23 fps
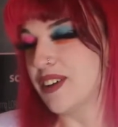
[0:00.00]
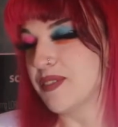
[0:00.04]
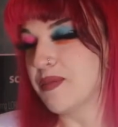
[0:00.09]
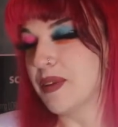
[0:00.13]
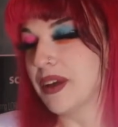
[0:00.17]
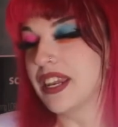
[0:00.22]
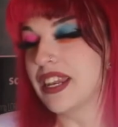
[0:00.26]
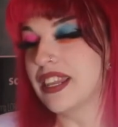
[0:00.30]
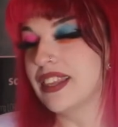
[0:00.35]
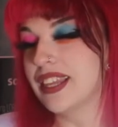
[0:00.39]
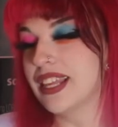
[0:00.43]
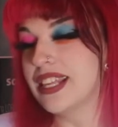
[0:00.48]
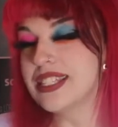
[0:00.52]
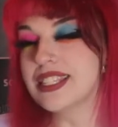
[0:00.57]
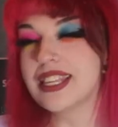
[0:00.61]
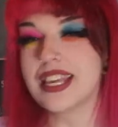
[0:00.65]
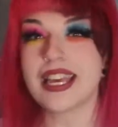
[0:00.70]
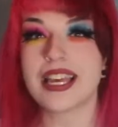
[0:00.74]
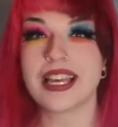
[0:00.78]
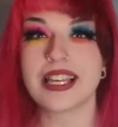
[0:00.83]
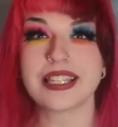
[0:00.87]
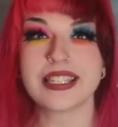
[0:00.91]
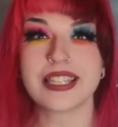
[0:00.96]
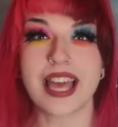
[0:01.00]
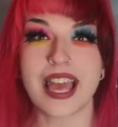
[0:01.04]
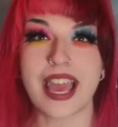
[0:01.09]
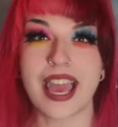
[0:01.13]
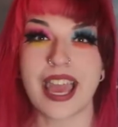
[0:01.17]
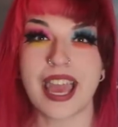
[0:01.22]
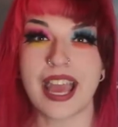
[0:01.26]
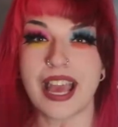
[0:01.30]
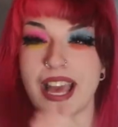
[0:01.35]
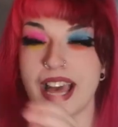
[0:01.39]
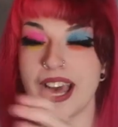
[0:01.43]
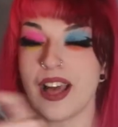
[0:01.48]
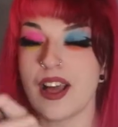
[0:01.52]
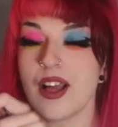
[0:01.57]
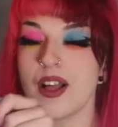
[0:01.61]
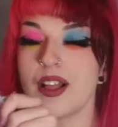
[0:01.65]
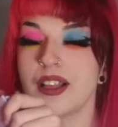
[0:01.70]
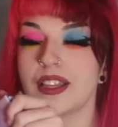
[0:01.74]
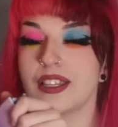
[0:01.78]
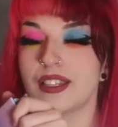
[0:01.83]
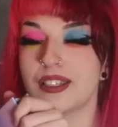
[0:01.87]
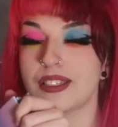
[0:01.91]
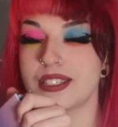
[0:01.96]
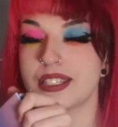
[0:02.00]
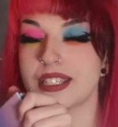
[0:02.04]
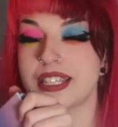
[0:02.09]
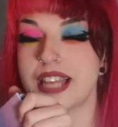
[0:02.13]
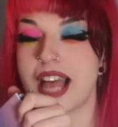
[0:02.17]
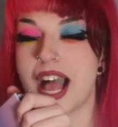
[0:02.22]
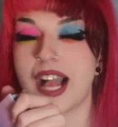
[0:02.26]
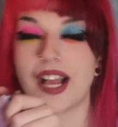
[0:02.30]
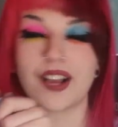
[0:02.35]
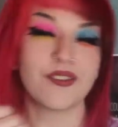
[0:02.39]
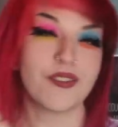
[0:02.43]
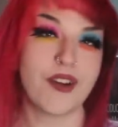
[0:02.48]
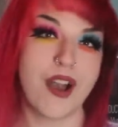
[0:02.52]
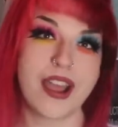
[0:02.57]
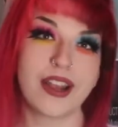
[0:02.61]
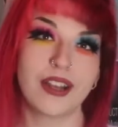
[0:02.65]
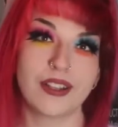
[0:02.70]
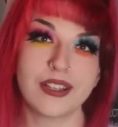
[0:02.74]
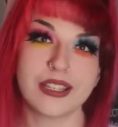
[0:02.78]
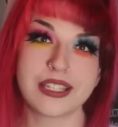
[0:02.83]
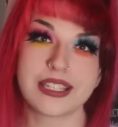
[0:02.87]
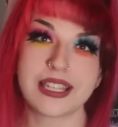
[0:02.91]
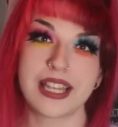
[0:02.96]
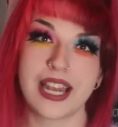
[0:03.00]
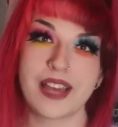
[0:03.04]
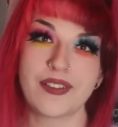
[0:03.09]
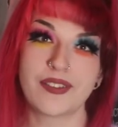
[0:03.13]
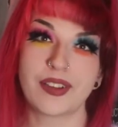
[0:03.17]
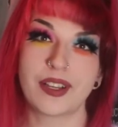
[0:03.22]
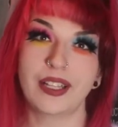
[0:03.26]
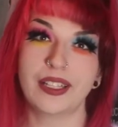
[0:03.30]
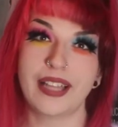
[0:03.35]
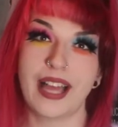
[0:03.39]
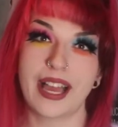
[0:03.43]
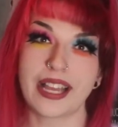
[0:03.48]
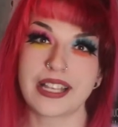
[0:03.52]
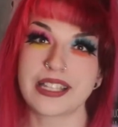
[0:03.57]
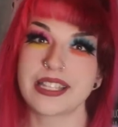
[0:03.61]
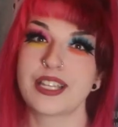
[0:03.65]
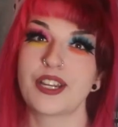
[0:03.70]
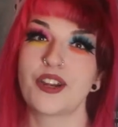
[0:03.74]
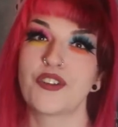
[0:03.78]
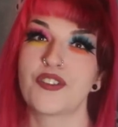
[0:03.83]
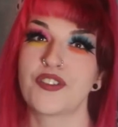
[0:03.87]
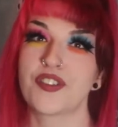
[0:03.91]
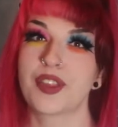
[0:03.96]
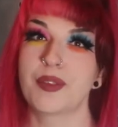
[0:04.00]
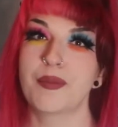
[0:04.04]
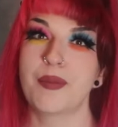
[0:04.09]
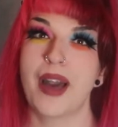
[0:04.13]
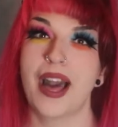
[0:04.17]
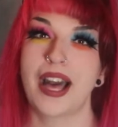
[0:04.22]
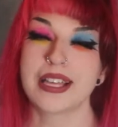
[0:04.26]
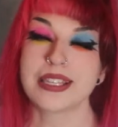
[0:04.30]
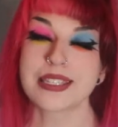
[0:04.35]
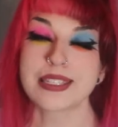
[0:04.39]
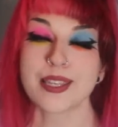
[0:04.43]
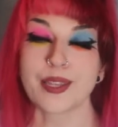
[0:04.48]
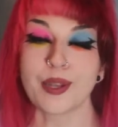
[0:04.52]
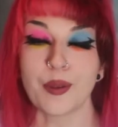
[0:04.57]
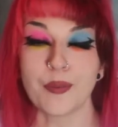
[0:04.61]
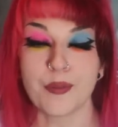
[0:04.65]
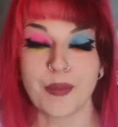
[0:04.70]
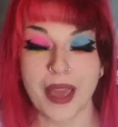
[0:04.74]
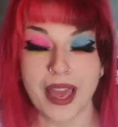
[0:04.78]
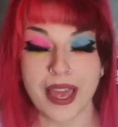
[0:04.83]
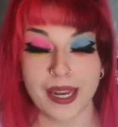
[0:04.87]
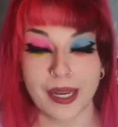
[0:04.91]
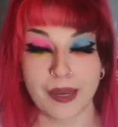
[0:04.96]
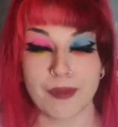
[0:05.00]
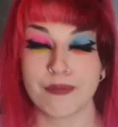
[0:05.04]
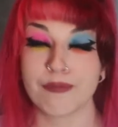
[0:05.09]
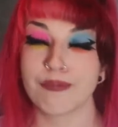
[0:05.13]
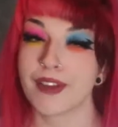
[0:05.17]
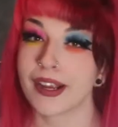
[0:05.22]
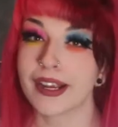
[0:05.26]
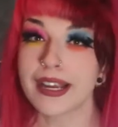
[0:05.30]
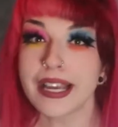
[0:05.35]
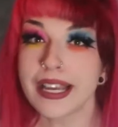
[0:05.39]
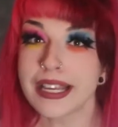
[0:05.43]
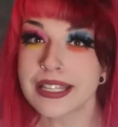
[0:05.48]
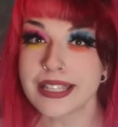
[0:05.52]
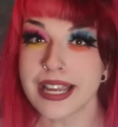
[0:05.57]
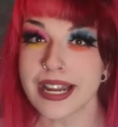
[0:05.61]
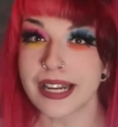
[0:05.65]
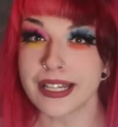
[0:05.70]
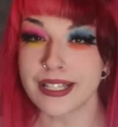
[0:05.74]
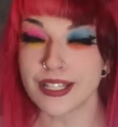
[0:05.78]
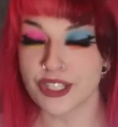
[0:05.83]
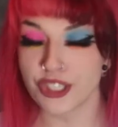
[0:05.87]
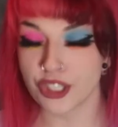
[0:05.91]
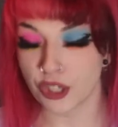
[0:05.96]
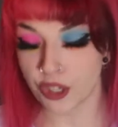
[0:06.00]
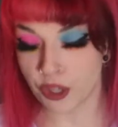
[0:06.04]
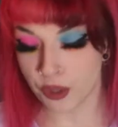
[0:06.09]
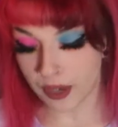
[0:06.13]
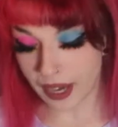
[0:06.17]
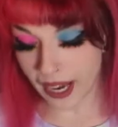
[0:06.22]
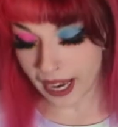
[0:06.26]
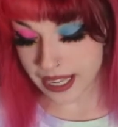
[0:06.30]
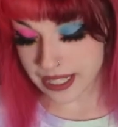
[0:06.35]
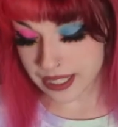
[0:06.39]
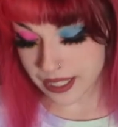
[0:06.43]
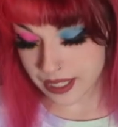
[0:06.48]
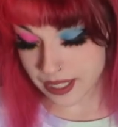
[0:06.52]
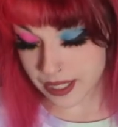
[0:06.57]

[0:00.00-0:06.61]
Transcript: But this is a little stack of vinyls that I've collected over the past little bit, and I'm very excited to show you guys.